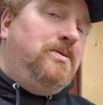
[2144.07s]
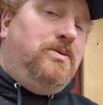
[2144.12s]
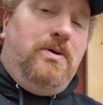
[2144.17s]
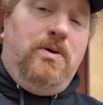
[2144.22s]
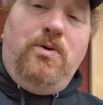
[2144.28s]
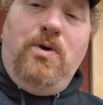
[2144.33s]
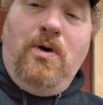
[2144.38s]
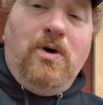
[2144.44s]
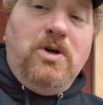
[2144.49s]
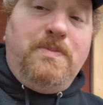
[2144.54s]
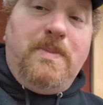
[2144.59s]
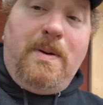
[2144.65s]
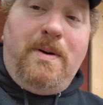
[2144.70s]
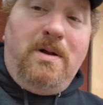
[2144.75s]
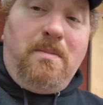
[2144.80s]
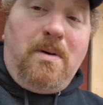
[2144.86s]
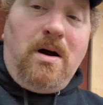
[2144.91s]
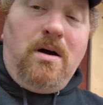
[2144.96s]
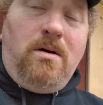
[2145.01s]
Who knows? Maybe
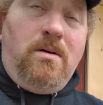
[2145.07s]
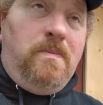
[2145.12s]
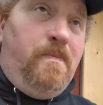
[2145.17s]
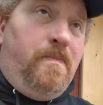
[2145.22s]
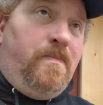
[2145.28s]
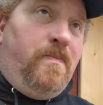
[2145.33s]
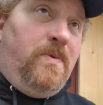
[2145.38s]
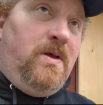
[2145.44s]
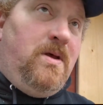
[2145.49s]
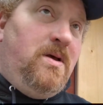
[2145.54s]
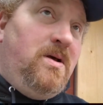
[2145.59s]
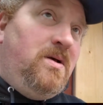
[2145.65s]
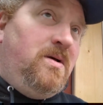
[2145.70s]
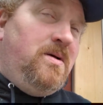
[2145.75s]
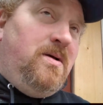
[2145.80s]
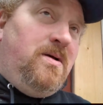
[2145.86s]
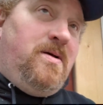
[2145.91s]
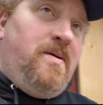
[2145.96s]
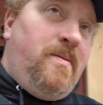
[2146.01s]
tomorrow.
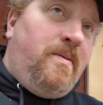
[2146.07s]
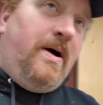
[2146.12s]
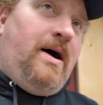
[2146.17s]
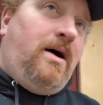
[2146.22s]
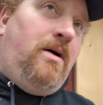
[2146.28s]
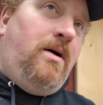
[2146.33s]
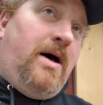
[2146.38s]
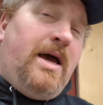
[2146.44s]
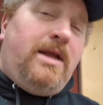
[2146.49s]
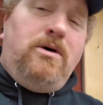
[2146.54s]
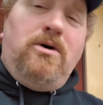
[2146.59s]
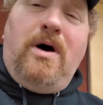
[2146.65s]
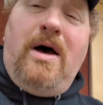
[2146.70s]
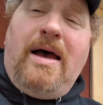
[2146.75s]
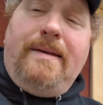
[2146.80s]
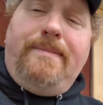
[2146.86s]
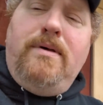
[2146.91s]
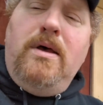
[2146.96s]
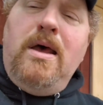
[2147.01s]
Well, I know.
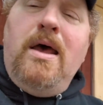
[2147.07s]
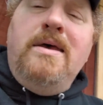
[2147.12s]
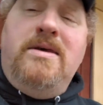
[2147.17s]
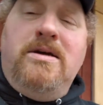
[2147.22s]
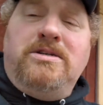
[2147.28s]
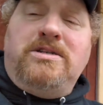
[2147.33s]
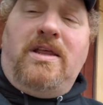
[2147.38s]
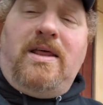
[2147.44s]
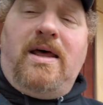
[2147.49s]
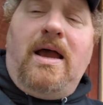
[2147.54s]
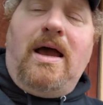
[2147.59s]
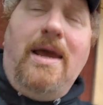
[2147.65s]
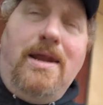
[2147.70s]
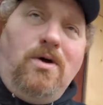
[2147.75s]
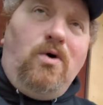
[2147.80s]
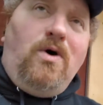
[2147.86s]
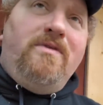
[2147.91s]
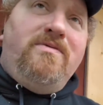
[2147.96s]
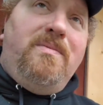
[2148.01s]
Here's the thing. I
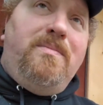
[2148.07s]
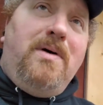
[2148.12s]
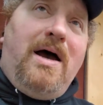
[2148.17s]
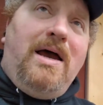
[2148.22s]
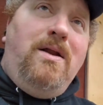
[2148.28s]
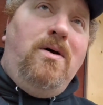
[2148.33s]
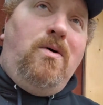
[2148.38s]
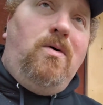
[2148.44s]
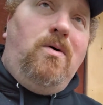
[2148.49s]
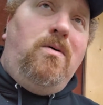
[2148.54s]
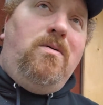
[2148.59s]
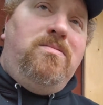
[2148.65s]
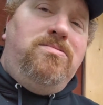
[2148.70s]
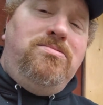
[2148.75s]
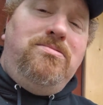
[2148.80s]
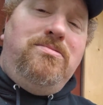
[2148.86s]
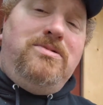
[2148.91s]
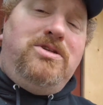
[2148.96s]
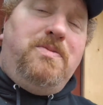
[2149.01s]
know
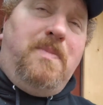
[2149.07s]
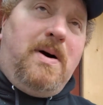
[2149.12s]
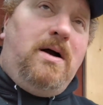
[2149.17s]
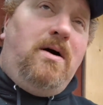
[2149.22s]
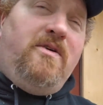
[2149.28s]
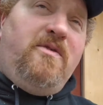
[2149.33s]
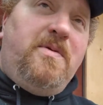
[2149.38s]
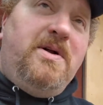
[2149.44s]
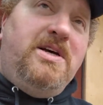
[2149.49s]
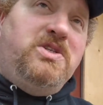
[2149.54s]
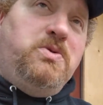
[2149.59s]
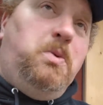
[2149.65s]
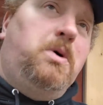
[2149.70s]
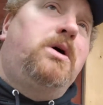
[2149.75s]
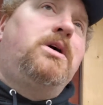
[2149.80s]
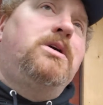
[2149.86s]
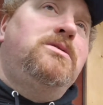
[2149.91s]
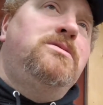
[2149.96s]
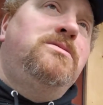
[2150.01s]
tomorrow everybody's
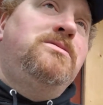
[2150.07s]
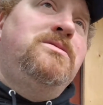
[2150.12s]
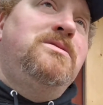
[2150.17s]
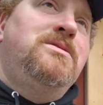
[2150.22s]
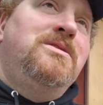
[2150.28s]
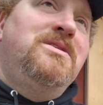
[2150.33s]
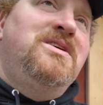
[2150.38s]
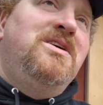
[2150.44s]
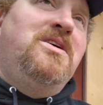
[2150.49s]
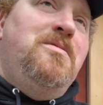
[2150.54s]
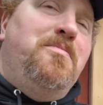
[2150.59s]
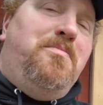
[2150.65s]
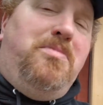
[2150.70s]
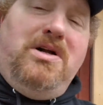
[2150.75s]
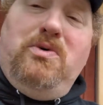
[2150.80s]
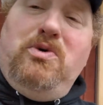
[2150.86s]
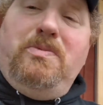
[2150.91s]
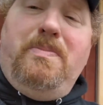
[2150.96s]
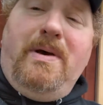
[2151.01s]
working,
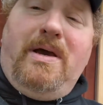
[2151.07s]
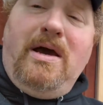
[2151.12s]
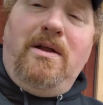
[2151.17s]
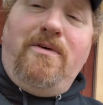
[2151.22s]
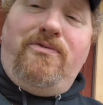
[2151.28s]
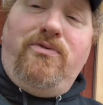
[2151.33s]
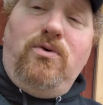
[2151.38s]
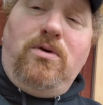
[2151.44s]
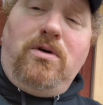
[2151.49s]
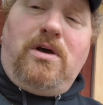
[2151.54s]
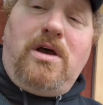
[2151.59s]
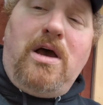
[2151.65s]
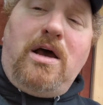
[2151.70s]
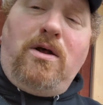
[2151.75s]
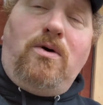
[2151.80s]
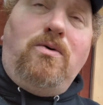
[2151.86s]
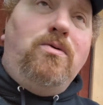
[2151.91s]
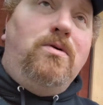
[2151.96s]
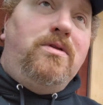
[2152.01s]
but it would be kind
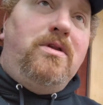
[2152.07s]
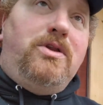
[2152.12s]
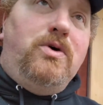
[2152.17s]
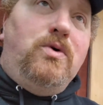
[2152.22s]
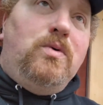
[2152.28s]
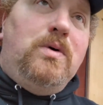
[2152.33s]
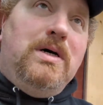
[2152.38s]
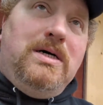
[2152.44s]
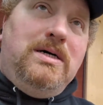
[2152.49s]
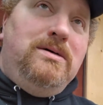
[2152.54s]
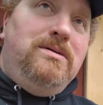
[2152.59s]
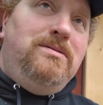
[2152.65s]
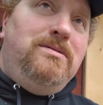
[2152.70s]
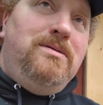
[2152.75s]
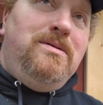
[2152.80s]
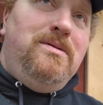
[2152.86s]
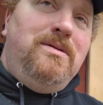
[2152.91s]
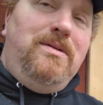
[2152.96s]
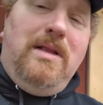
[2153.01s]
of cool to do a
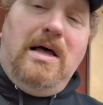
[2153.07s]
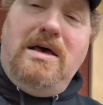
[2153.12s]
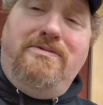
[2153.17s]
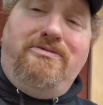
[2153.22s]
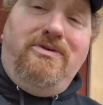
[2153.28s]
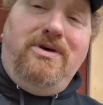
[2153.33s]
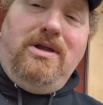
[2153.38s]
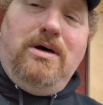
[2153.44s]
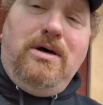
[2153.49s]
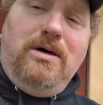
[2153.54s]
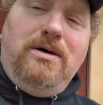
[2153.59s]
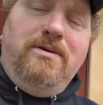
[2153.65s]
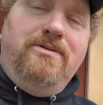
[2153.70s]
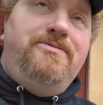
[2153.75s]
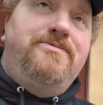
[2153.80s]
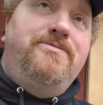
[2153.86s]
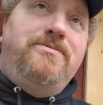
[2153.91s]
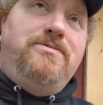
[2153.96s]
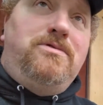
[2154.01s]
live feed of
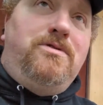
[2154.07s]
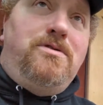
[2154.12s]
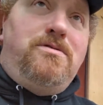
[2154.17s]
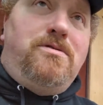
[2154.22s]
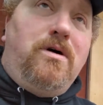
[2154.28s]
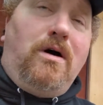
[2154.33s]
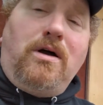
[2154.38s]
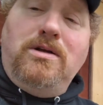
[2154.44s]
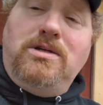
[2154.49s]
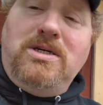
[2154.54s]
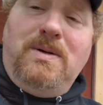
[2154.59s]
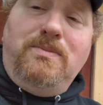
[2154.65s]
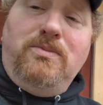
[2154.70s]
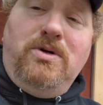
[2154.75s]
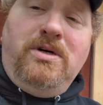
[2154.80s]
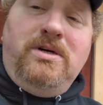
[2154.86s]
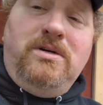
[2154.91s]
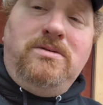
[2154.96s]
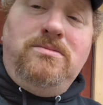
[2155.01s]
cooking something,
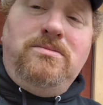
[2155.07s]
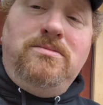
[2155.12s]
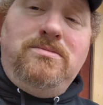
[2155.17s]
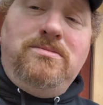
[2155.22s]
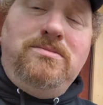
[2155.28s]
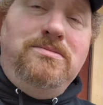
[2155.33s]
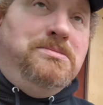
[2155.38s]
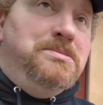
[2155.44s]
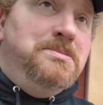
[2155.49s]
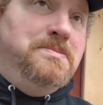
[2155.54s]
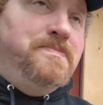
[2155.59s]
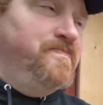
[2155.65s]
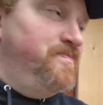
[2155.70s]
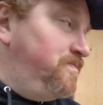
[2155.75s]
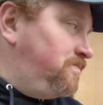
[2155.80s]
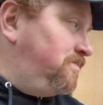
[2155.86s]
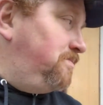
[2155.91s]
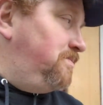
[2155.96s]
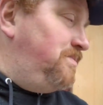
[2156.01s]
wouldn't
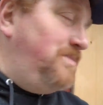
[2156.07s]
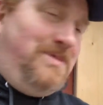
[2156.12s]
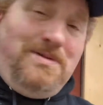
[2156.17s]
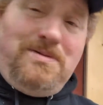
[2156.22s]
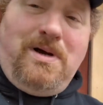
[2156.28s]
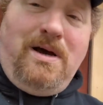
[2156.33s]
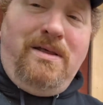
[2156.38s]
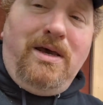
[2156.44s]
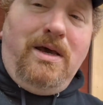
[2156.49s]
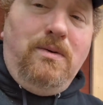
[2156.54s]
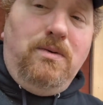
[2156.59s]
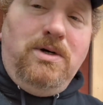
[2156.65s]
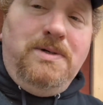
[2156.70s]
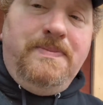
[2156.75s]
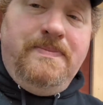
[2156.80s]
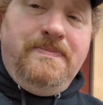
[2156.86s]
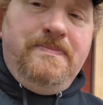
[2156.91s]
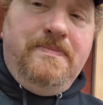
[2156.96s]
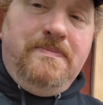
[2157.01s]
it? I think it would.
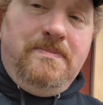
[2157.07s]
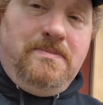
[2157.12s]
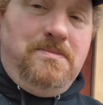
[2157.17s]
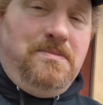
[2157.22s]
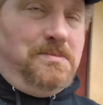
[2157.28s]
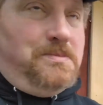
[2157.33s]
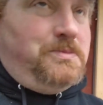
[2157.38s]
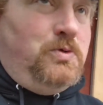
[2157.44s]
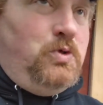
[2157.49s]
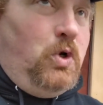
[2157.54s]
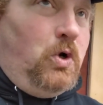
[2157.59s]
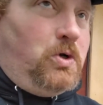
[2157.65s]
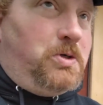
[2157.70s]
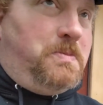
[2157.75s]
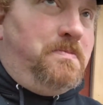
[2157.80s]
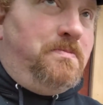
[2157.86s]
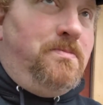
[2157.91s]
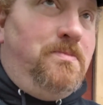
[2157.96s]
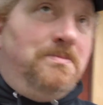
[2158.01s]
Who
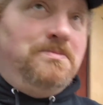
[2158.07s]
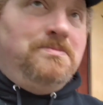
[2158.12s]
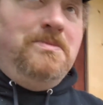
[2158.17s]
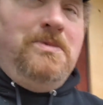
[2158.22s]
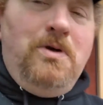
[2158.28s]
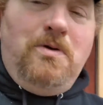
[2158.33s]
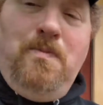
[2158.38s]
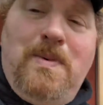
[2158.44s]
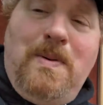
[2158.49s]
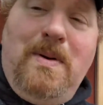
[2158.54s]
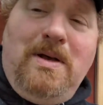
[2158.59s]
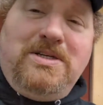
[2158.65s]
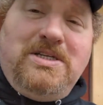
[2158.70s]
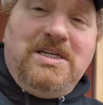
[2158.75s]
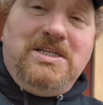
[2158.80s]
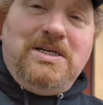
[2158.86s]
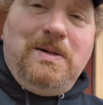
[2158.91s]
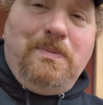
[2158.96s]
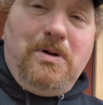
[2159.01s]
knows? Maybe I'll
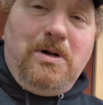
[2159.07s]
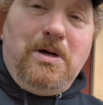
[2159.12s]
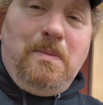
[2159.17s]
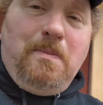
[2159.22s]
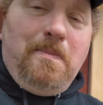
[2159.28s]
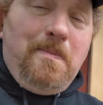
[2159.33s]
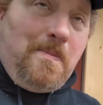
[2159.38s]
set something up.